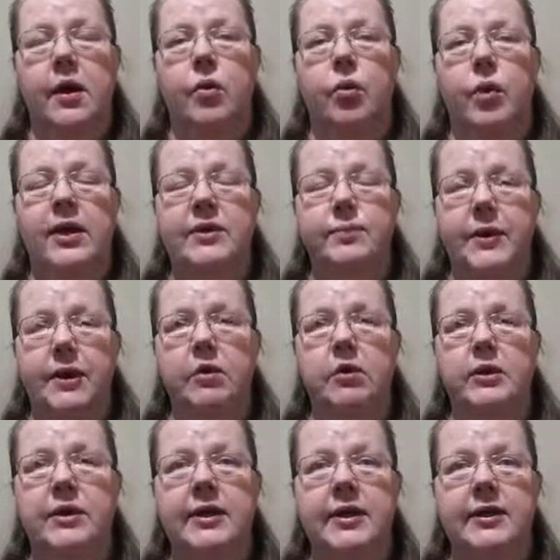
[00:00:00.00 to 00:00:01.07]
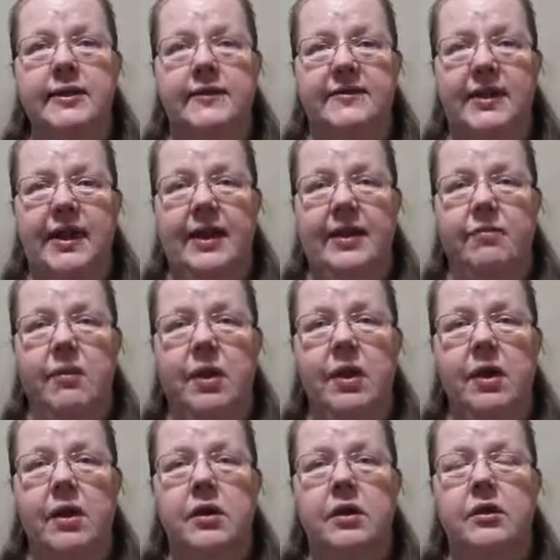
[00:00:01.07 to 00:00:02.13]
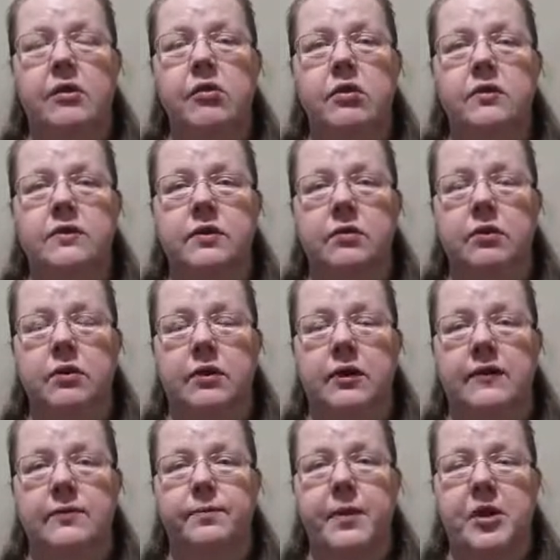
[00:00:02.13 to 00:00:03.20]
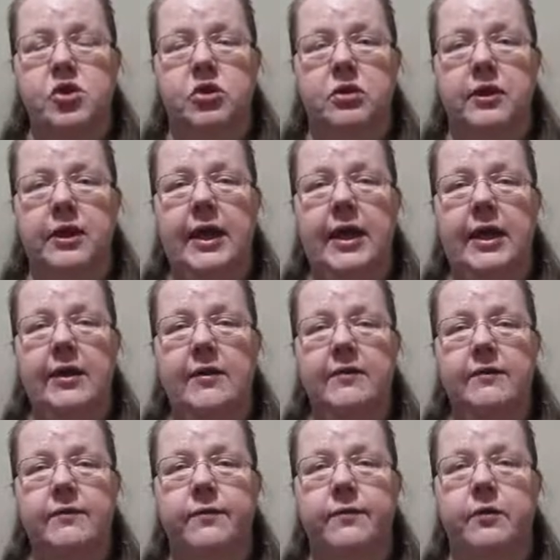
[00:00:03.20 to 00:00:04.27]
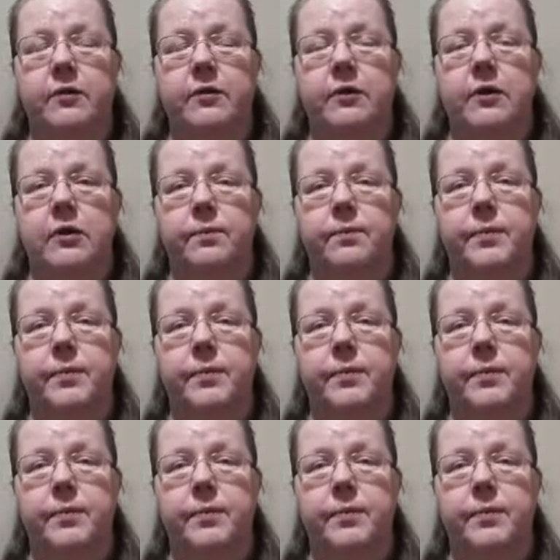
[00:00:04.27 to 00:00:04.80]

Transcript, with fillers: When pre-ordering this game, you also got a special case for your